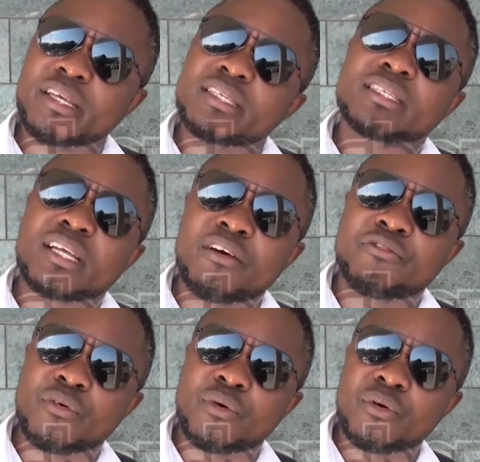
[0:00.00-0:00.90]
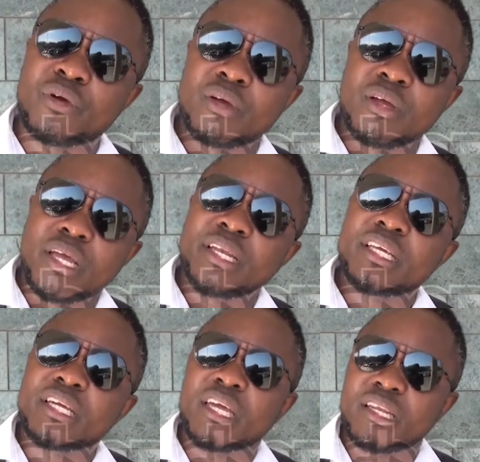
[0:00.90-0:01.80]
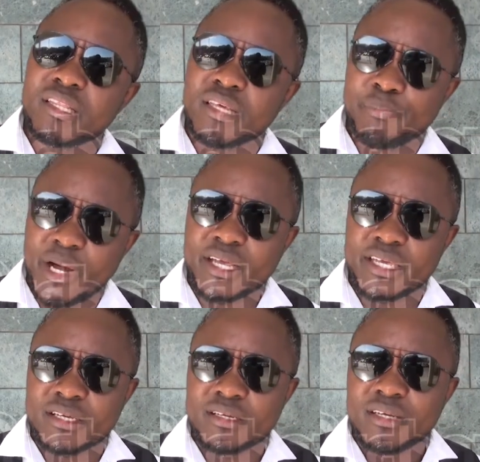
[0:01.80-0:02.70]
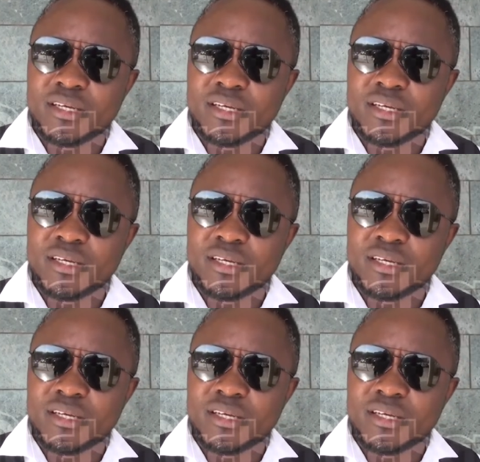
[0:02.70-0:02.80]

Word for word: his car for a decade in the parking.